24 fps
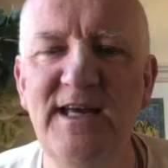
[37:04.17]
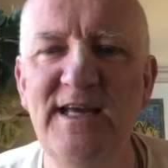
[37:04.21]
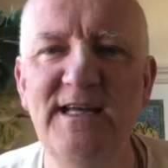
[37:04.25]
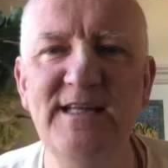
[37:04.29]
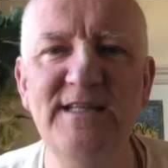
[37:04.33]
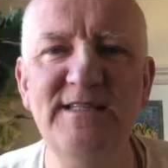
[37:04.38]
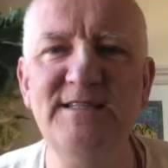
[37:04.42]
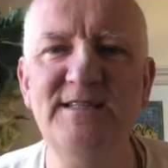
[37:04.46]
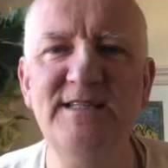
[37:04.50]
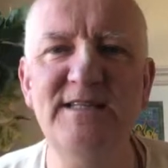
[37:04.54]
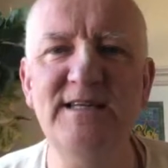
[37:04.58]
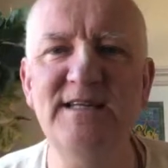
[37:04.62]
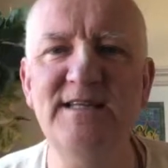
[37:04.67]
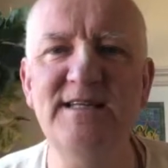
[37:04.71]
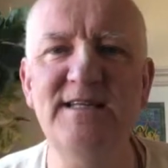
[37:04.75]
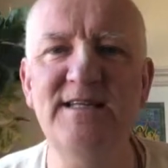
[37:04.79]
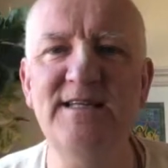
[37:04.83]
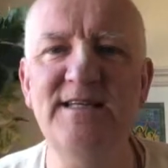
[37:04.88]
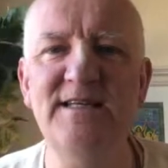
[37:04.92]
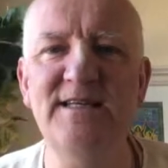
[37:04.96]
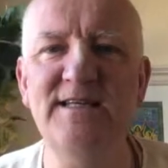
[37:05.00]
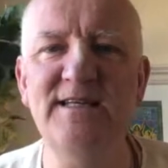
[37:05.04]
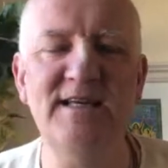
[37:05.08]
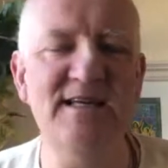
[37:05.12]
is
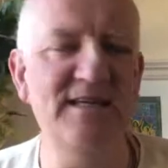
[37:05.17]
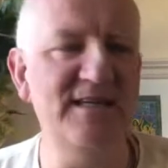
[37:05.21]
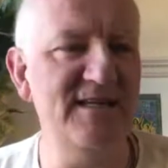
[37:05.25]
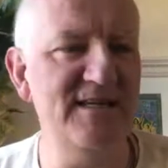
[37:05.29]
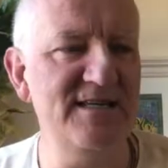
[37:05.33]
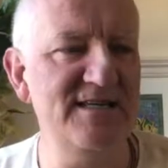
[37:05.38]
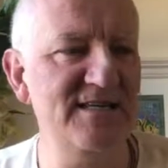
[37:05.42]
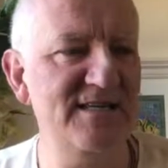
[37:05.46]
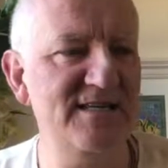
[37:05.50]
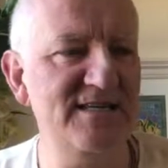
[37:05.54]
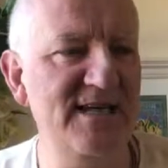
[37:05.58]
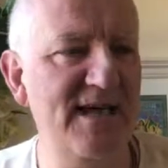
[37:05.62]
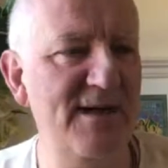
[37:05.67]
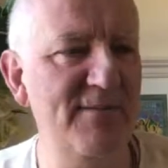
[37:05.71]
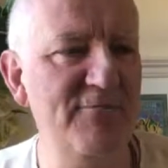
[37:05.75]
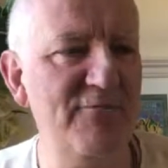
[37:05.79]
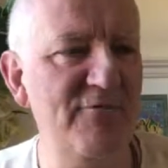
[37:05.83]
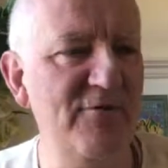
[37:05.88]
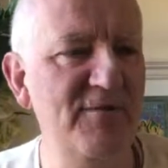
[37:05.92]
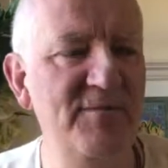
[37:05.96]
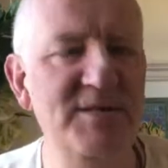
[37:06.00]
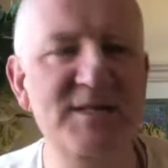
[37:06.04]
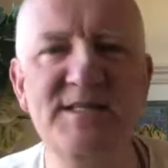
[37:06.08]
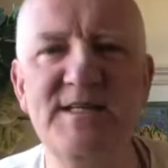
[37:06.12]
a
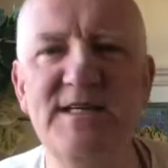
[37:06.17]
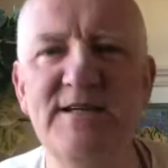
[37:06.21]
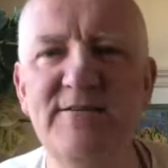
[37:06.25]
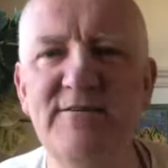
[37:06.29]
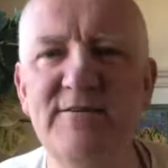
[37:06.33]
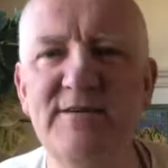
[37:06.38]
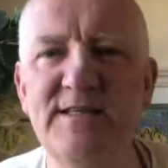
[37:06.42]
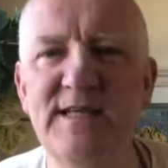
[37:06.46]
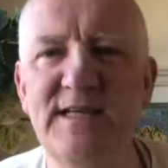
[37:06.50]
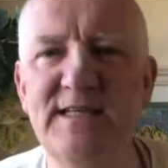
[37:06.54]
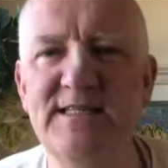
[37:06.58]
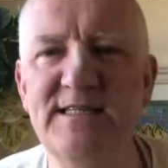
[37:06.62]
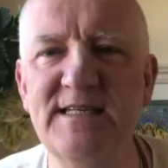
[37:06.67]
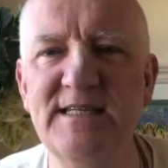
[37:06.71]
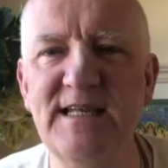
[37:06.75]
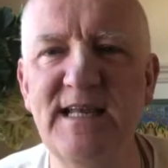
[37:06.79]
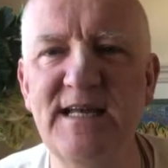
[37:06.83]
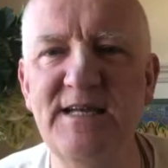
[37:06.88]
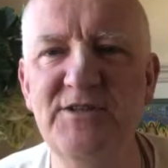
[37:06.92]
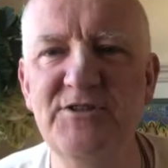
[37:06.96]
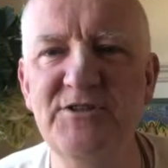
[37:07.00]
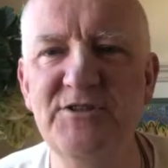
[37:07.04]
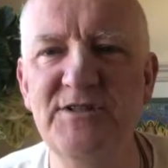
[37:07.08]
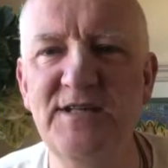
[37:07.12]
temporary material
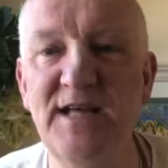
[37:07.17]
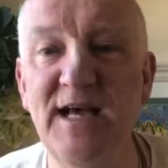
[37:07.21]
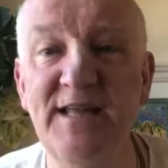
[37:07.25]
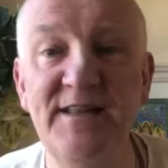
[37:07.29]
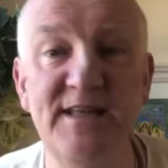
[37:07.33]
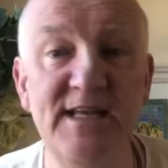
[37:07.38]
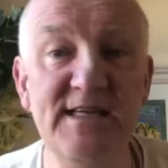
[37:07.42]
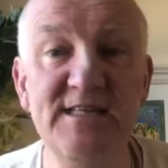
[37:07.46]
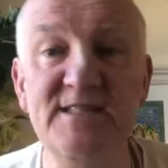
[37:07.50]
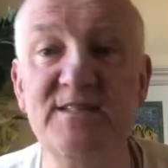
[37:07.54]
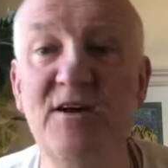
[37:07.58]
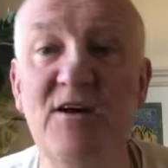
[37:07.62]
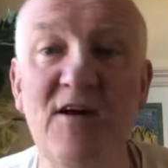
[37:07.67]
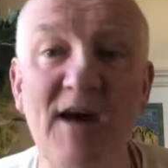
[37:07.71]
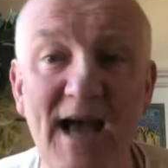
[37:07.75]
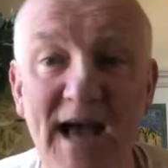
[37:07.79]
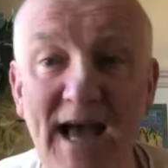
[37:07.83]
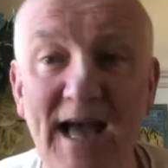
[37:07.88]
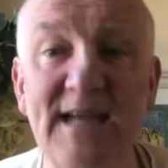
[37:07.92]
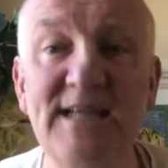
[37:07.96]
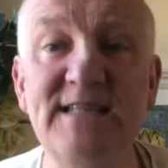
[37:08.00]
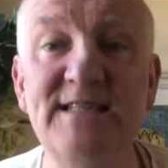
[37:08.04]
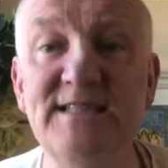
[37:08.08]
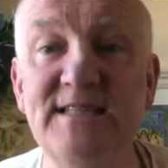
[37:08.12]
designation, and they start
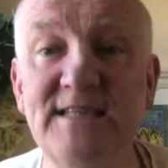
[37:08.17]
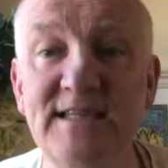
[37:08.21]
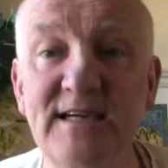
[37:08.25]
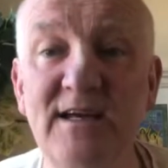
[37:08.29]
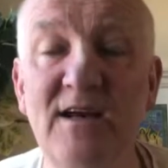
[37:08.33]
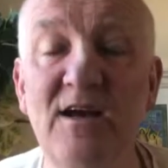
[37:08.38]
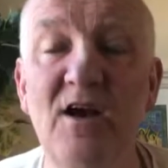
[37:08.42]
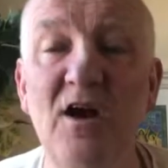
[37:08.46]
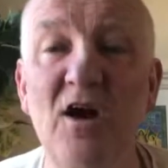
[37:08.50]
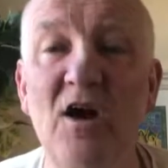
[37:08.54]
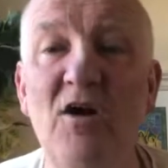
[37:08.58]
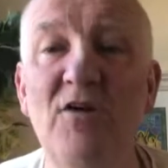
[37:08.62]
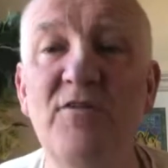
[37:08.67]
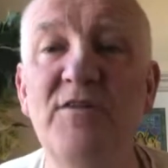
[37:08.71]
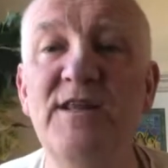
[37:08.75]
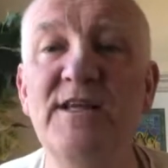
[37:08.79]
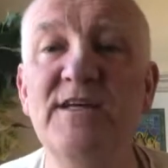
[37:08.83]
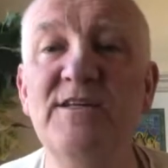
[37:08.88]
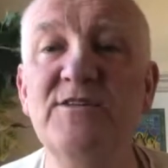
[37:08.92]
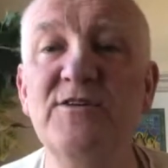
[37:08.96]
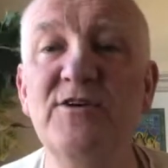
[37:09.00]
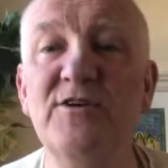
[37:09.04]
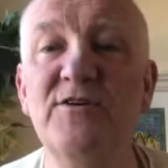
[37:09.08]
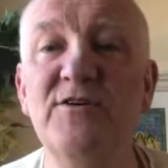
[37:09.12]
acting on the
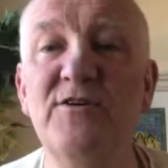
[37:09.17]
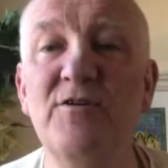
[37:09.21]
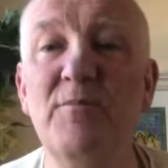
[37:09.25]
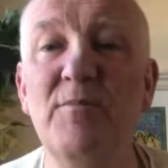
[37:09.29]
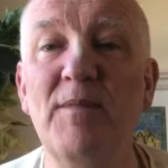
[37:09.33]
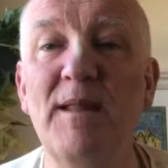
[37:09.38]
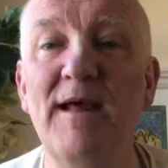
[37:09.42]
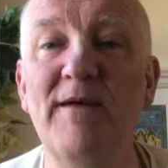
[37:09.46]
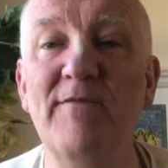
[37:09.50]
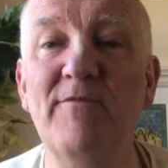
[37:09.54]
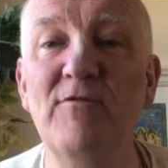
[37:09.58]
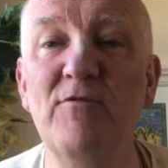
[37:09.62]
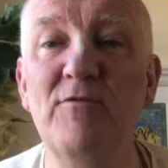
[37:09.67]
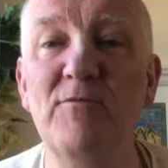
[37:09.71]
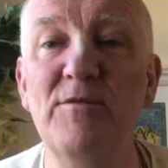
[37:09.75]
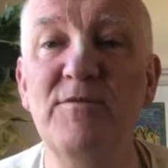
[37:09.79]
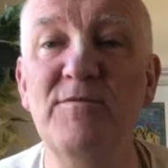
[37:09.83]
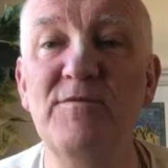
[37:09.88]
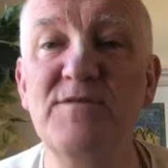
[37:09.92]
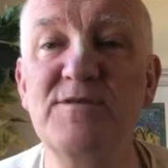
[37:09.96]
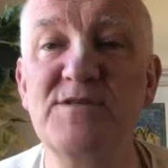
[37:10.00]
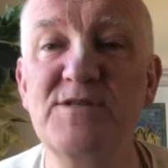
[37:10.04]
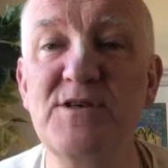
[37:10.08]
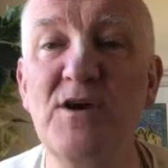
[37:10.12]
eternal platform
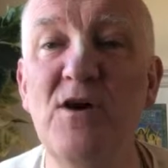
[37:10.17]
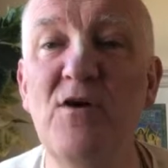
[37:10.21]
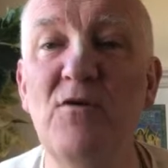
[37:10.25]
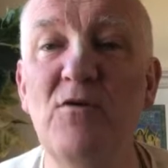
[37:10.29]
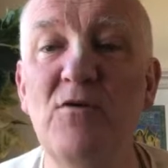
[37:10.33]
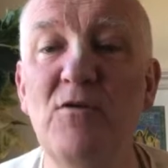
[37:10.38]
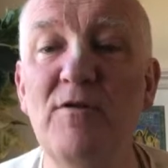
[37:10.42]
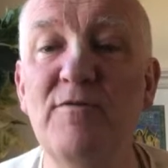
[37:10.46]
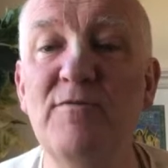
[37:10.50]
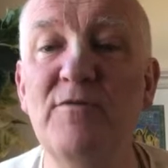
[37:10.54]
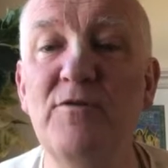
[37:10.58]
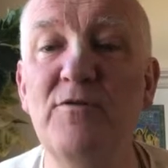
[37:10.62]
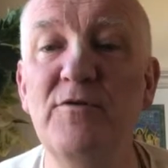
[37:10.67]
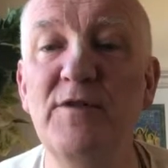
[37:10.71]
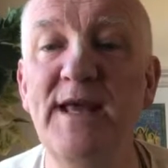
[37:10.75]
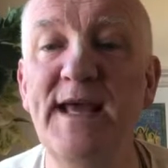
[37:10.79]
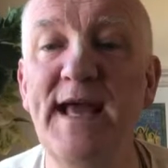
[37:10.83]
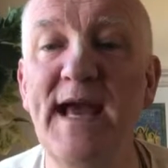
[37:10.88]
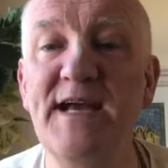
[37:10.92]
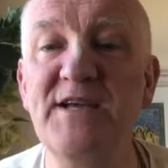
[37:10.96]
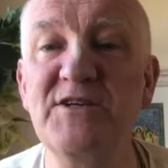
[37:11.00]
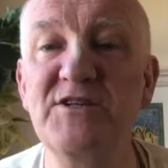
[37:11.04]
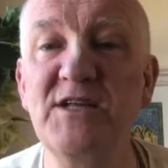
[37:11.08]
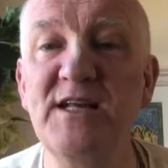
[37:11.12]
of the soul of who they
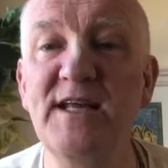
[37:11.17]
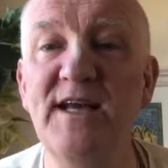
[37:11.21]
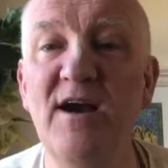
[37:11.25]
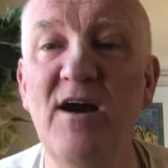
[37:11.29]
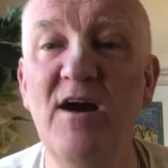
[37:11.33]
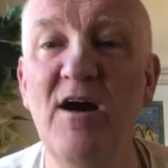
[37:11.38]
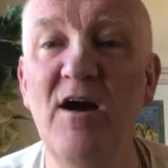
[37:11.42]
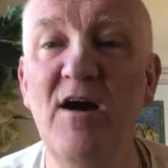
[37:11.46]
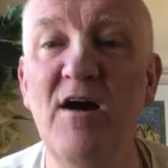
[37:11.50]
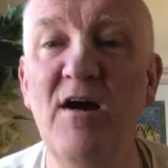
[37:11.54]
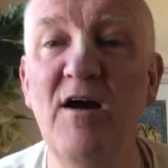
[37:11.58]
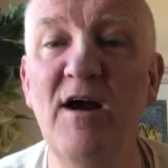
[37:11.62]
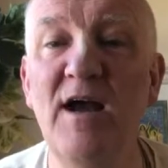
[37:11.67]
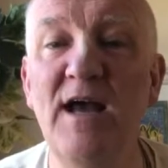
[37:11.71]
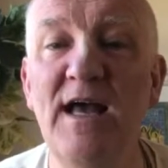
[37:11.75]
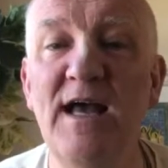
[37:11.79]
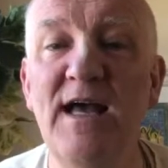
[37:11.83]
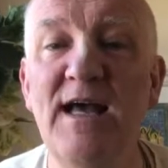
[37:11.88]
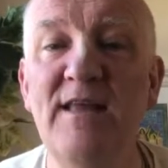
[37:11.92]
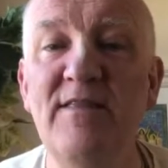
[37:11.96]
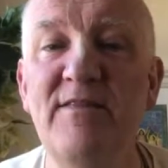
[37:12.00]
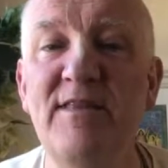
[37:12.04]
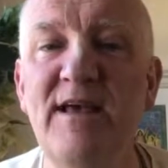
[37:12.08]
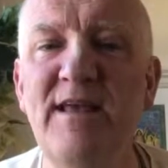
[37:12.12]
actually are,
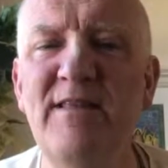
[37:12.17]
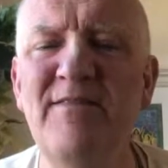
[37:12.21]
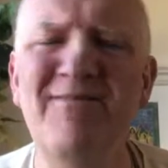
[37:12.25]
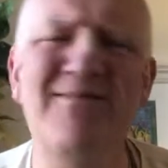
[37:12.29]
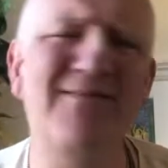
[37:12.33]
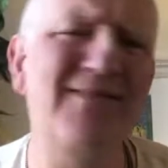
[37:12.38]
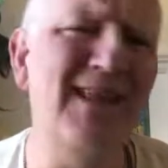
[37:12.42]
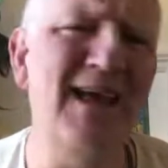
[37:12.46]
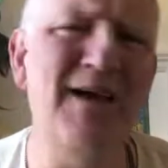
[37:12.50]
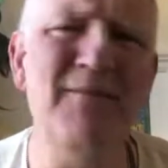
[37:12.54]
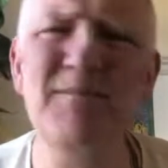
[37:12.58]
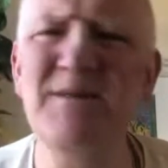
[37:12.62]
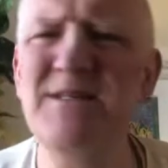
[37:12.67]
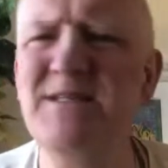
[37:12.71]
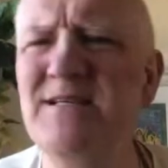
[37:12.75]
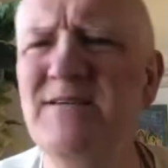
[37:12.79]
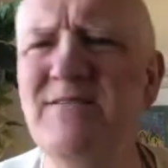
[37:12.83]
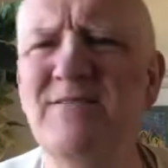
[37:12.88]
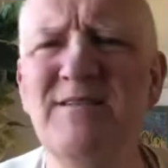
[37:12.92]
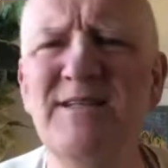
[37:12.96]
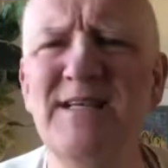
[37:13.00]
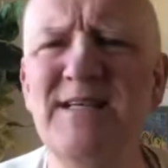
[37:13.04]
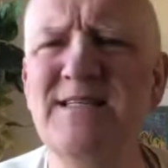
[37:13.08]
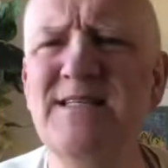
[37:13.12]
then that
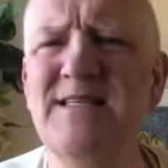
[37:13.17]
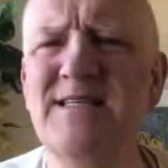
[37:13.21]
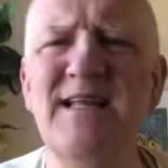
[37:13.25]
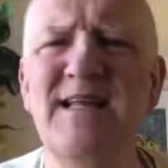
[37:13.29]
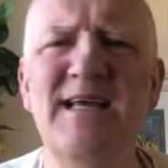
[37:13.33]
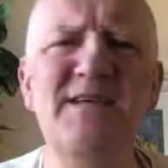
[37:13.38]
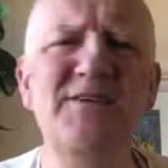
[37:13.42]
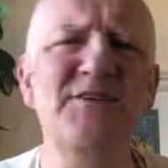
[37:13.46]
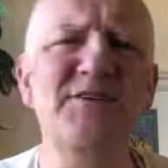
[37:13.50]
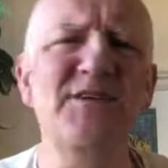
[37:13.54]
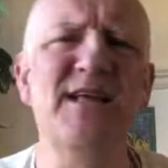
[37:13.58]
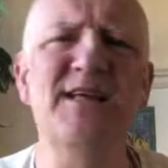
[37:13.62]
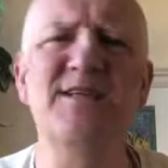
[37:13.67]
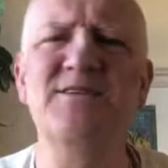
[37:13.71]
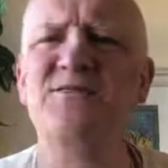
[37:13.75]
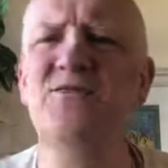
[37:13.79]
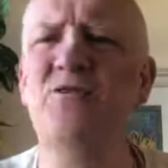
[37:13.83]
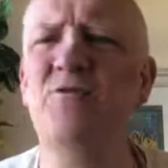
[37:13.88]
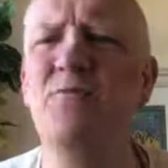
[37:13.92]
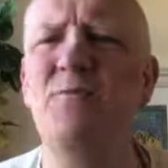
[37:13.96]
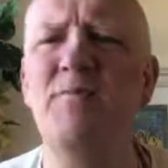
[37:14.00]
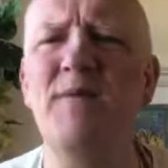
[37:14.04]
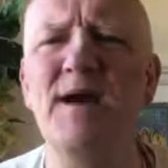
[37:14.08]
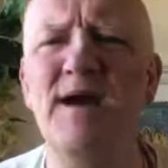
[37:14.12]
material designation has
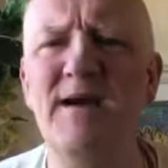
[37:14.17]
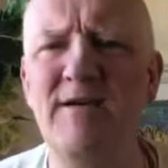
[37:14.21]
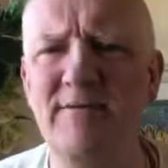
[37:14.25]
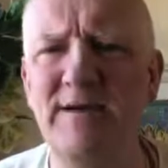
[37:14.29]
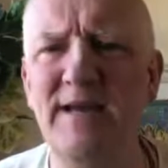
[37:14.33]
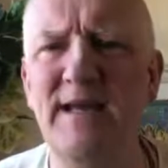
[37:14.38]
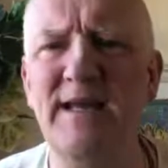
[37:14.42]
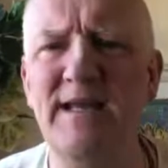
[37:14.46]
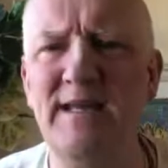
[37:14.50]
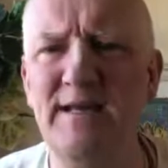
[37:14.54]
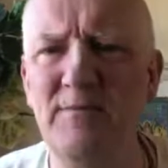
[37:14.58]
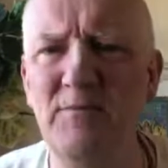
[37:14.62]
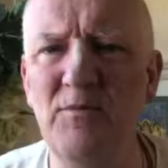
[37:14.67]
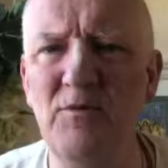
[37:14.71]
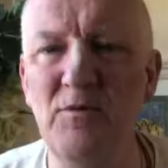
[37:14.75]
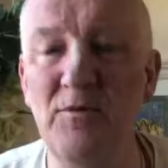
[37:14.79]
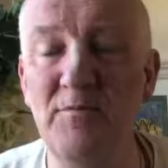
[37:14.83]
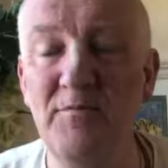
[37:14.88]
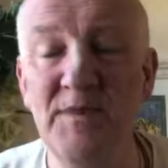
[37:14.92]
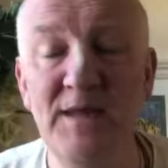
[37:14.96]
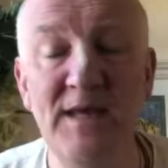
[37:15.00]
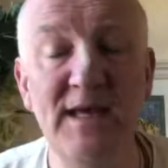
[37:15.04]
no bearing anymore.